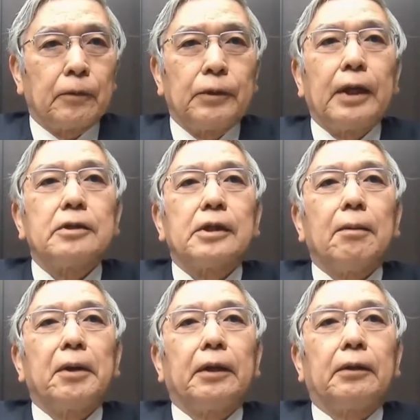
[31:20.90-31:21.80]
Today's
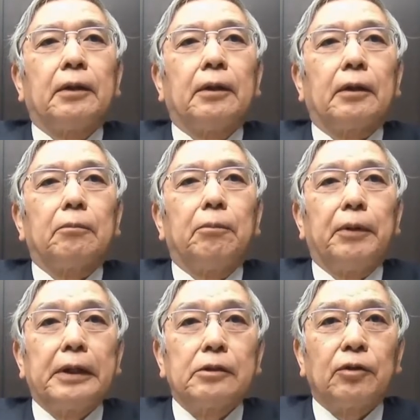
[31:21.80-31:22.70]
summit
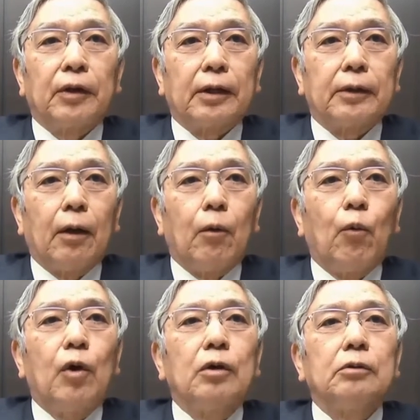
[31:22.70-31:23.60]
brings together
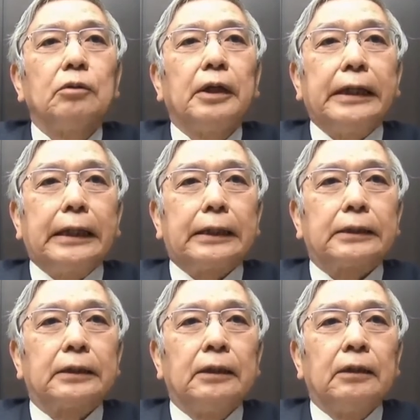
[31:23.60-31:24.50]
world leaders